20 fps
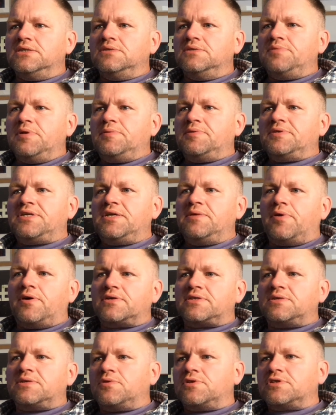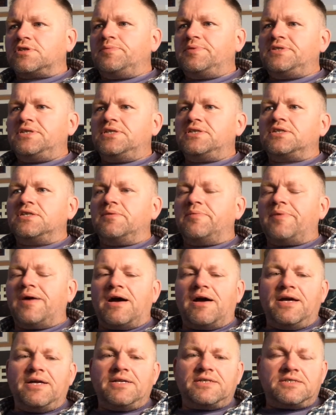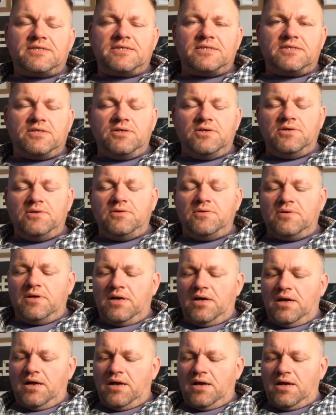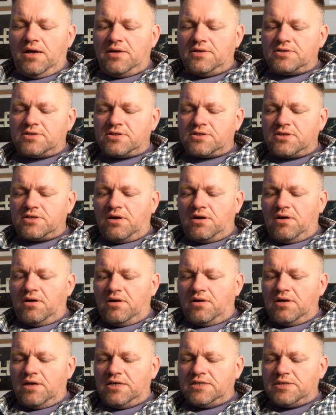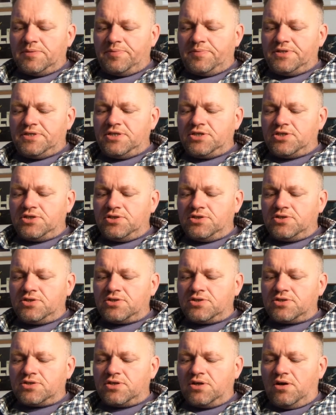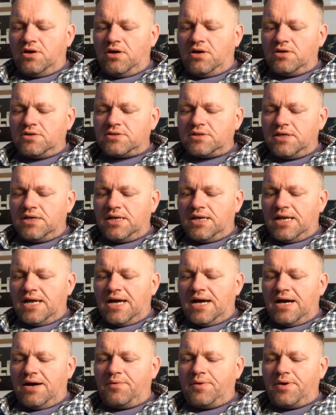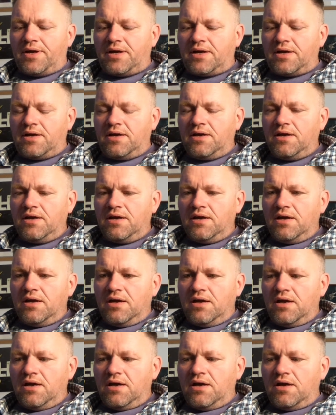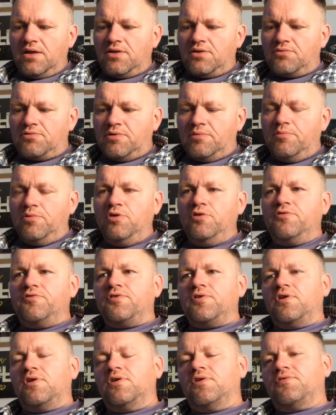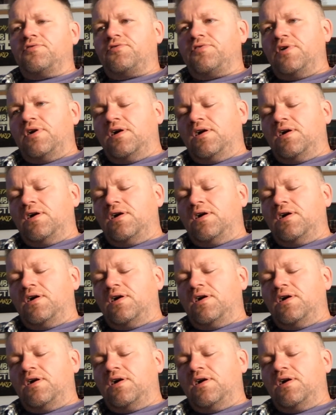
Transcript: BBC Boxing, what's the petition about? It's to it's a petition to start allowing the removal of